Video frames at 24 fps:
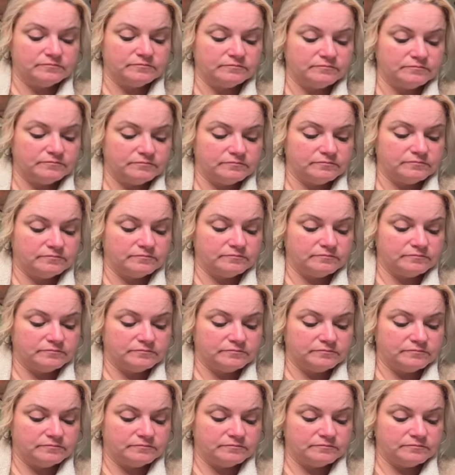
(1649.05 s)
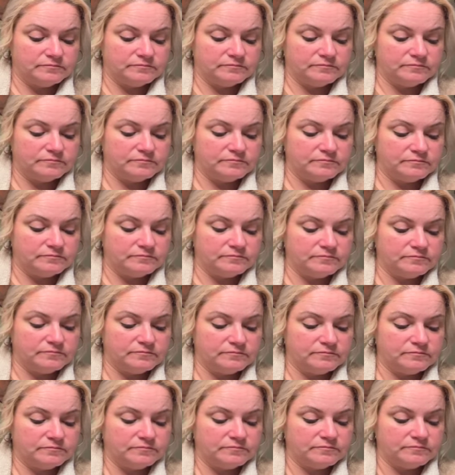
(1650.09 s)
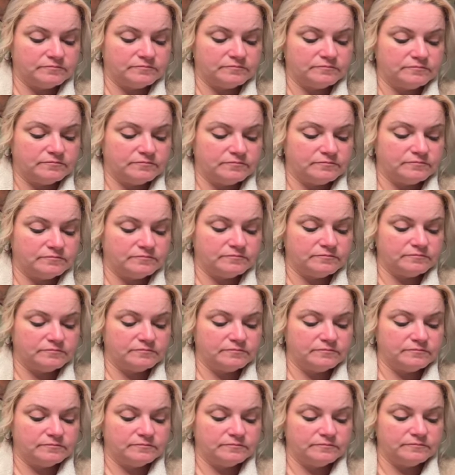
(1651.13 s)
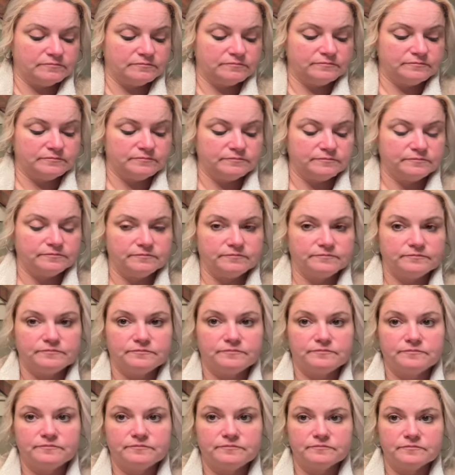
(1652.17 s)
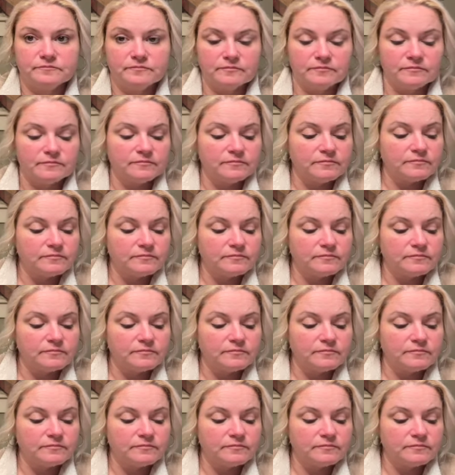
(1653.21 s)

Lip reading: (silent)